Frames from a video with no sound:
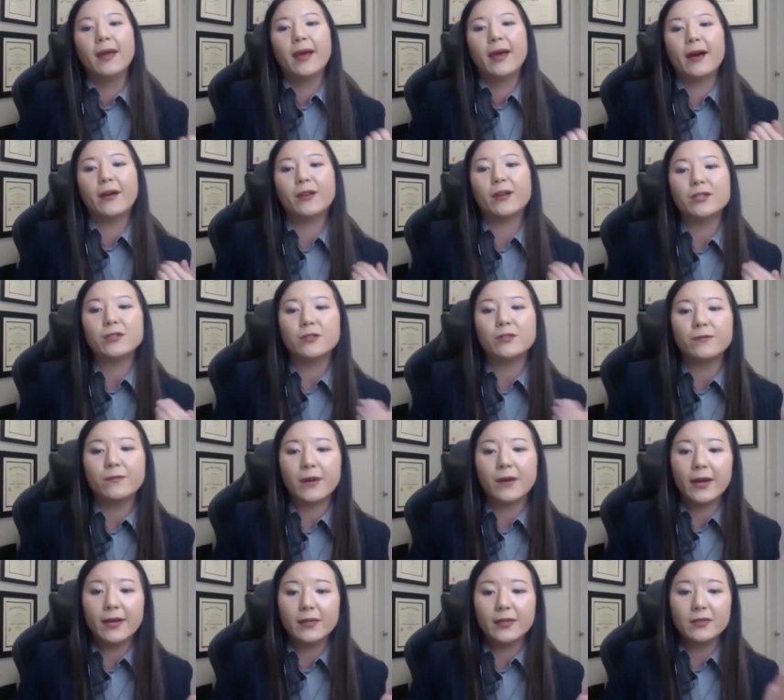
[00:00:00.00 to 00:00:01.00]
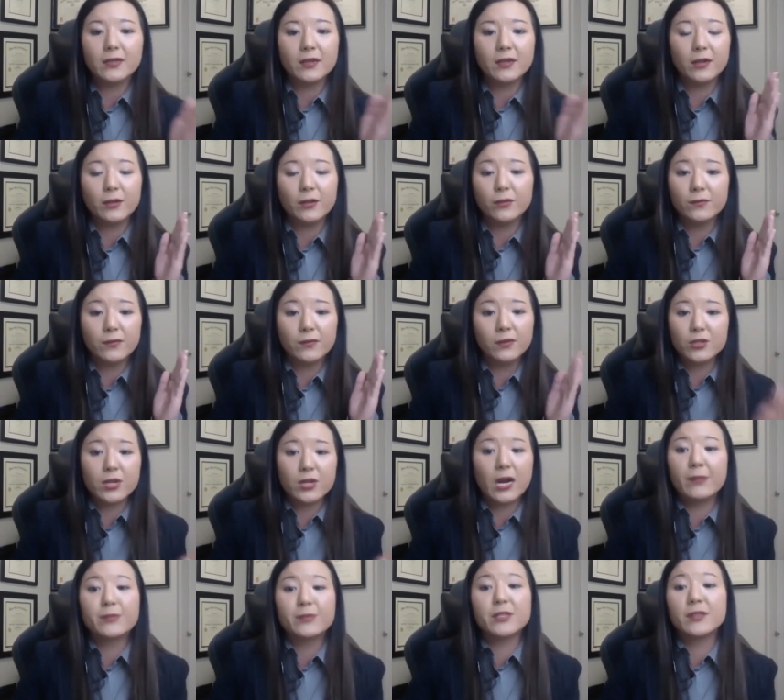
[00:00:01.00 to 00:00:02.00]
how did you find you know
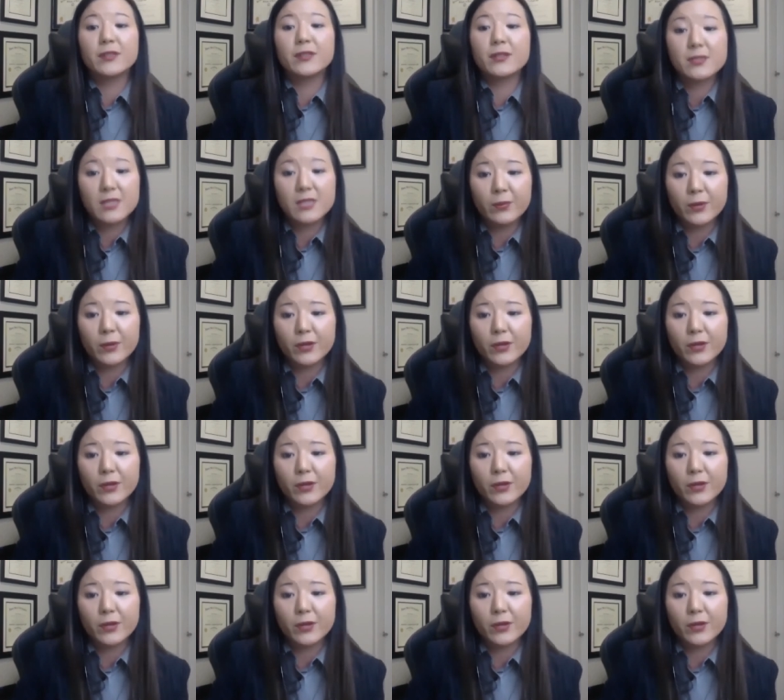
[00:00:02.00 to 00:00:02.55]
jobs in the summer